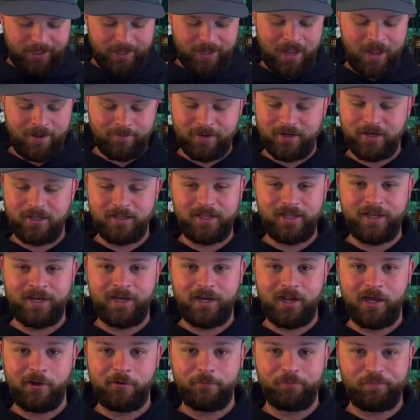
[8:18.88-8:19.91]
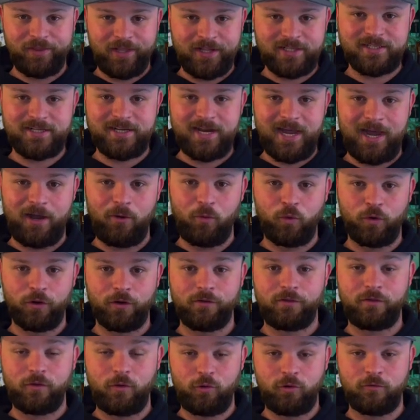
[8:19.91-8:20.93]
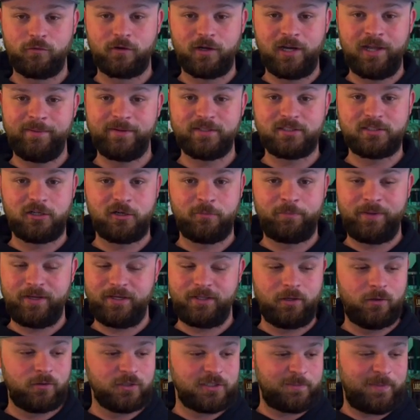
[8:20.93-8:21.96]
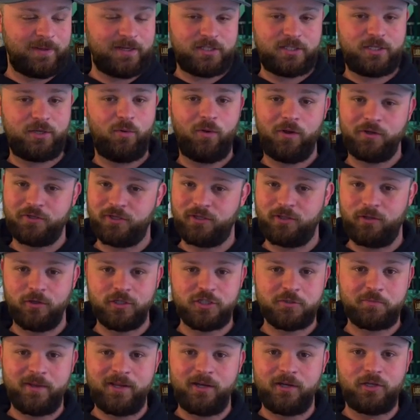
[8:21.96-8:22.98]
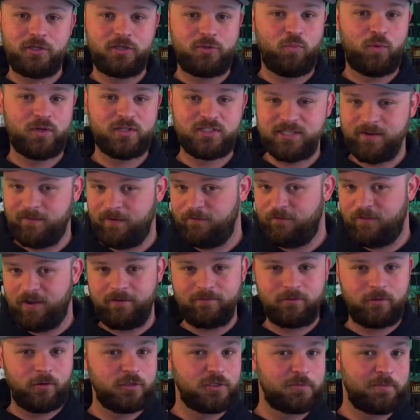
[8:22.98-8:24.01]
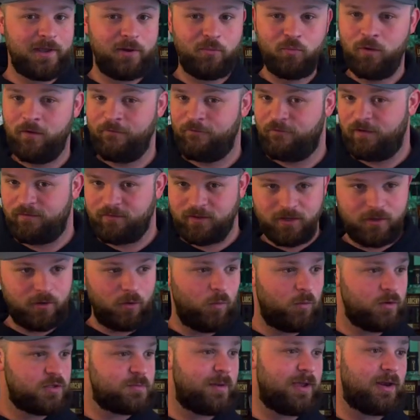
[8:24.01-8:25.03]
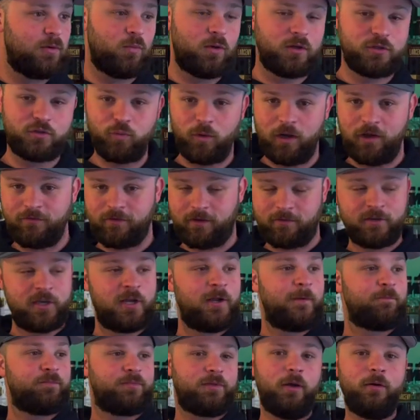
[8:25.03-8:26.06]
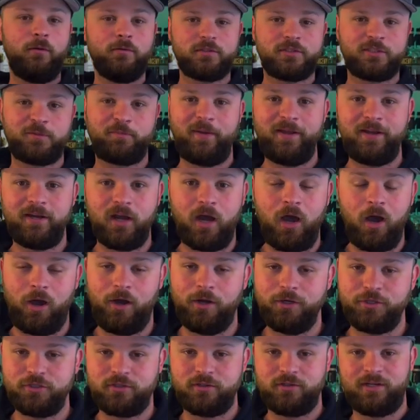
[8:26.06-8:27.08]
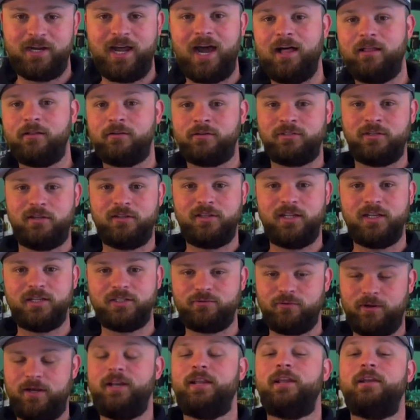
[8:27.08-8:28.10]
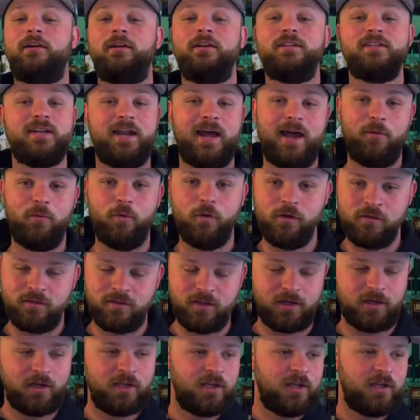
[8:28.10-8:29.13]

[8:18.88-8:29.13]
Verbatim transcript: I'm gonna let you know it's not worth over MSRP. Don't spend 200. Don't spend 175. Don't spend 150. Don't spend 125. Don't spend $100 on this right here. It's not worth it.